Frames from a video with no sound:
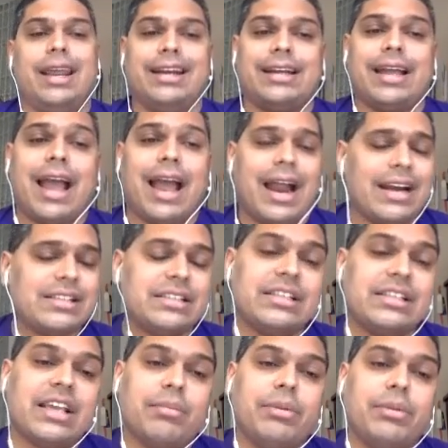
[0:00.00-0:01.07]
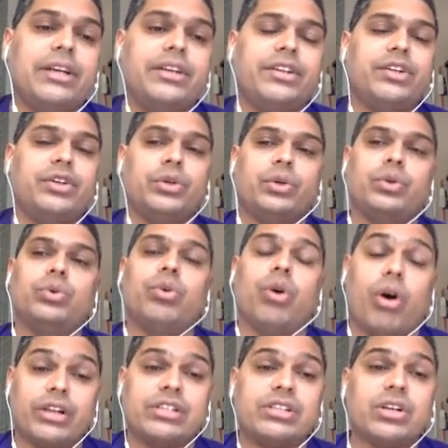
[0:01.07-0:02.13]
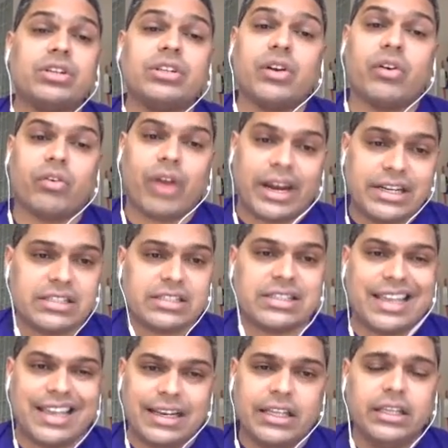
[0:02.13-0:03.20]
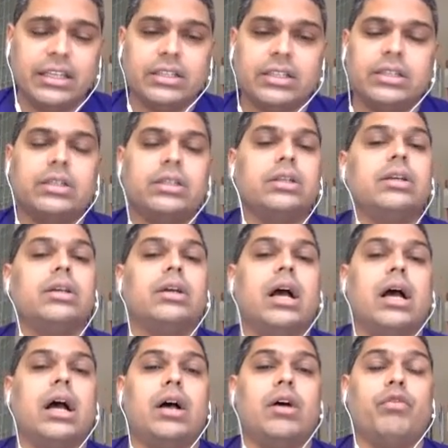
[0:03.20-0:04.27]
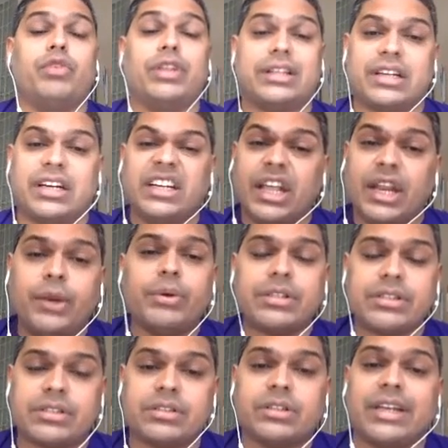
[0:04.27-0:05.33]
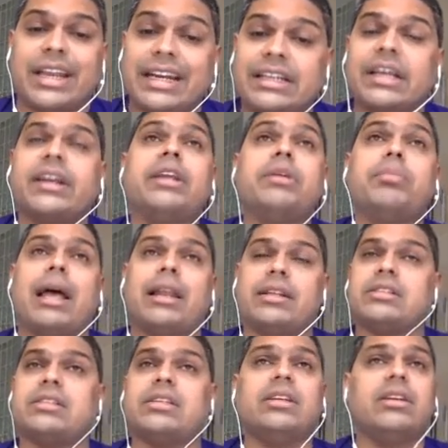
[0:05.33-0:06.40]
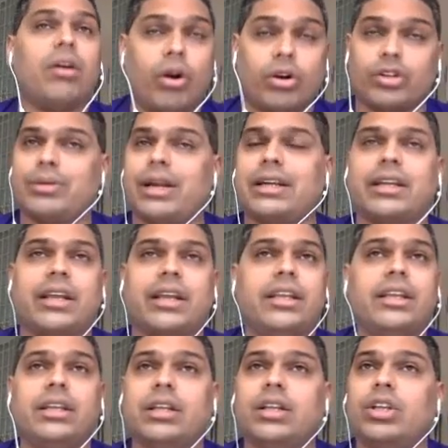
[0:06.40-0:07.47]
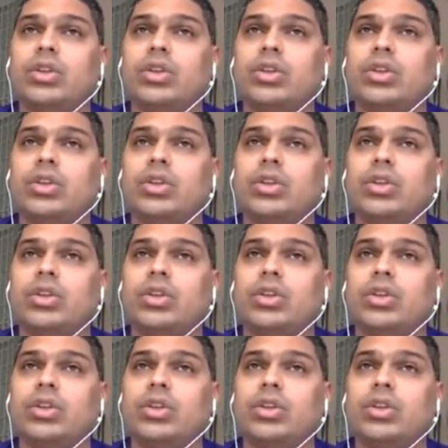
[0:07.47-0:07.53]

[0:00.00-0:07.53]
It adds the ability to do horizontal write scaling uh, with continuous data rebalancing automatically.